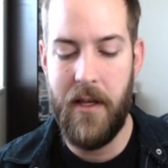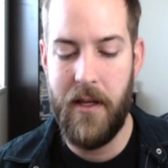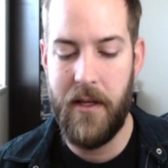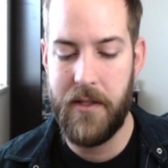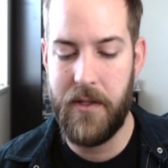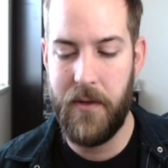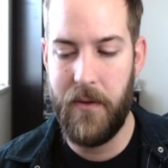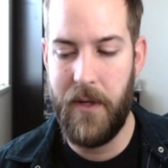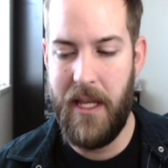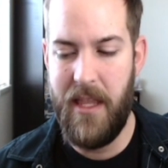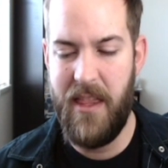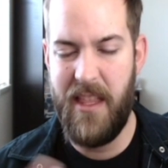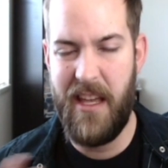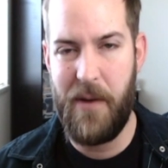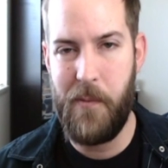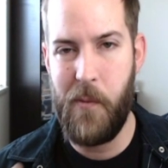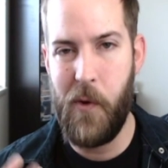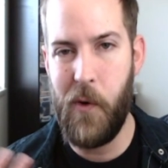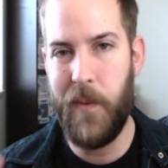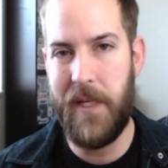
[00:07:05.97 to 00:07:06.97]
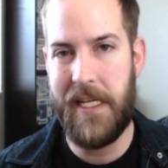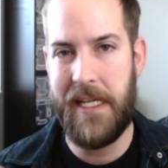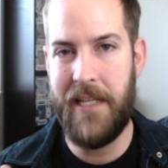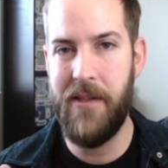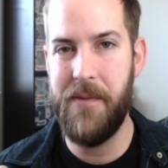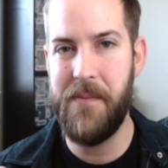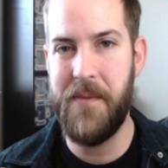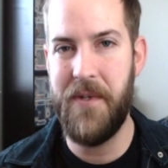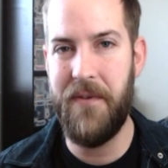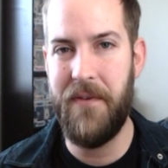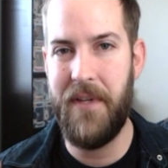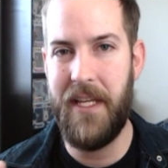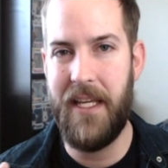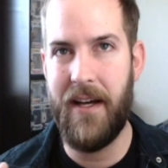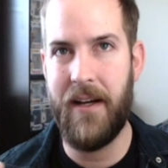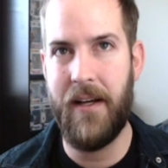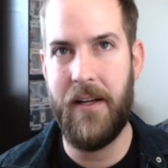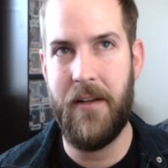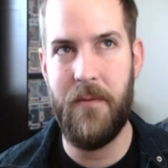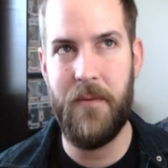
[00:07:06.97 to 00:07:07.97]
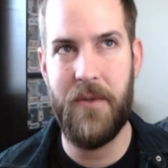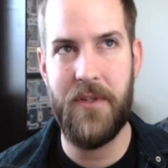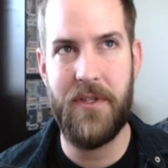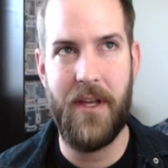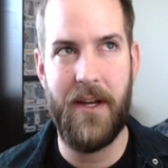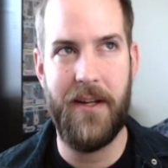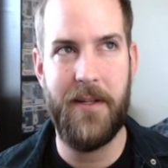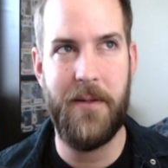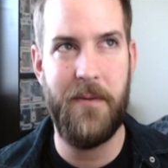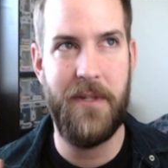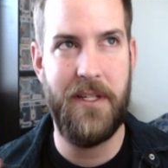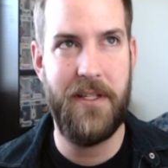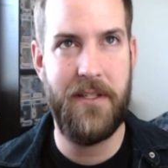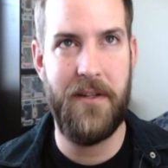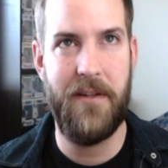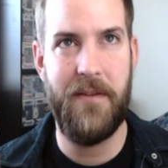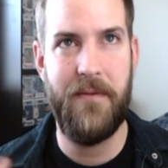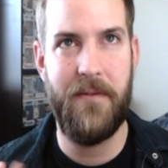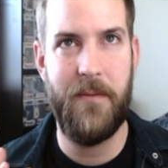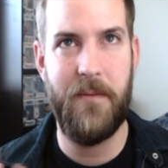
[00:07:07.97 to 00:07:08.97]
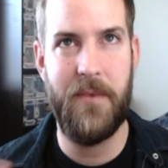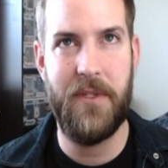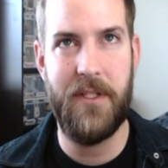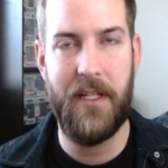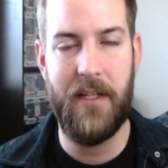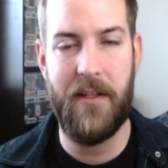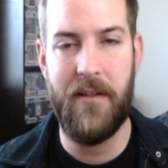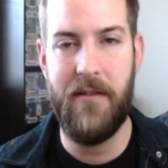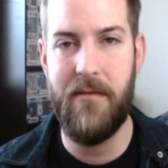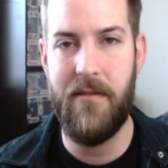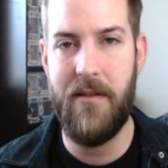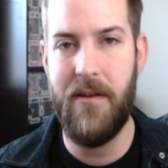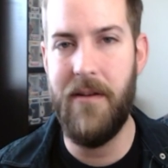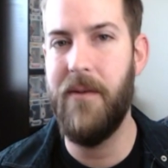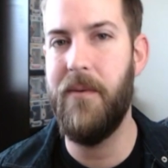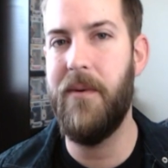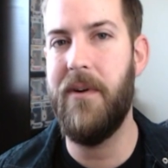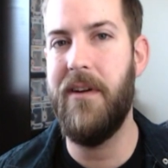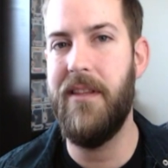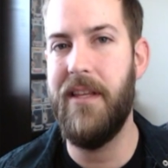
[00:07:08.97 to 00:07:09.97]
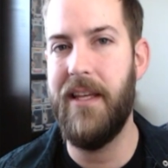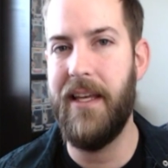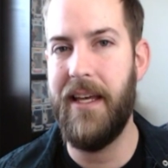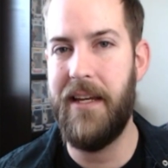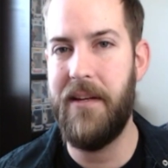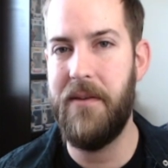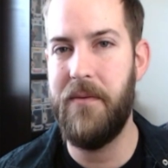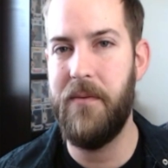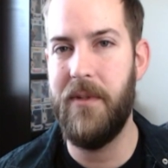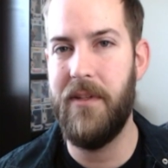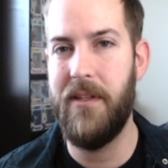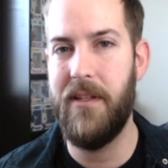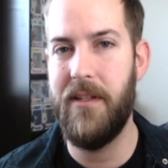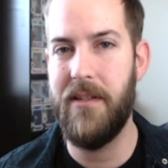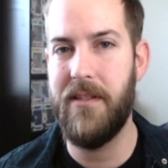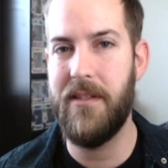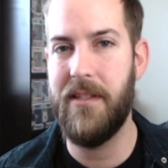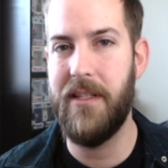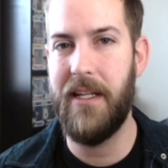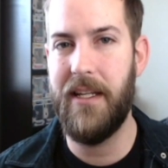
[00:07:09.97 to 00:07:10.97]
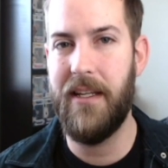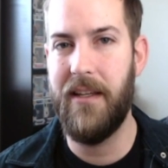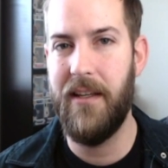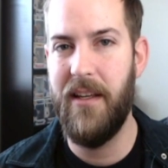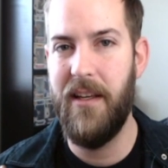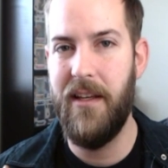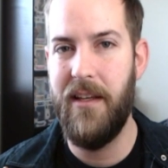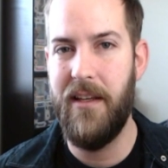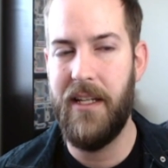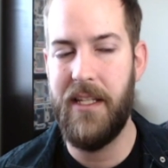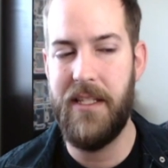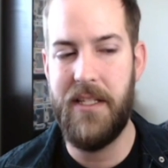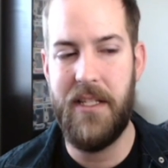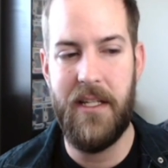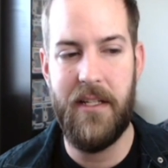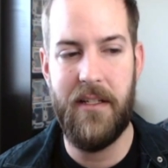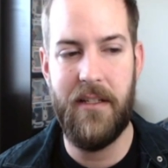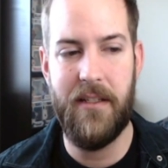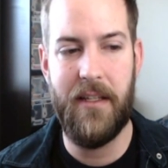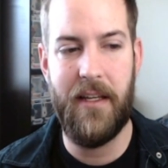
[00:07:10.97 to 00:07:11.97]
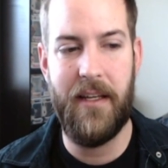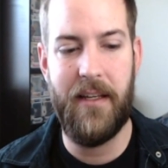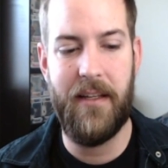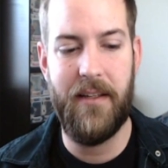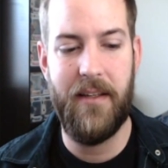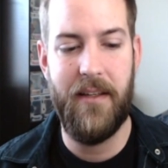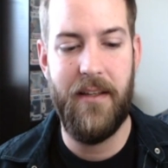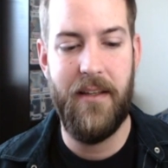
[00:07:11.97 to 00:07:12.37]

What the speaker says: So in that moment in the movie, I almost thought to myself, I'm just like, oh no, where are they headed with this? Like, is he gonna like,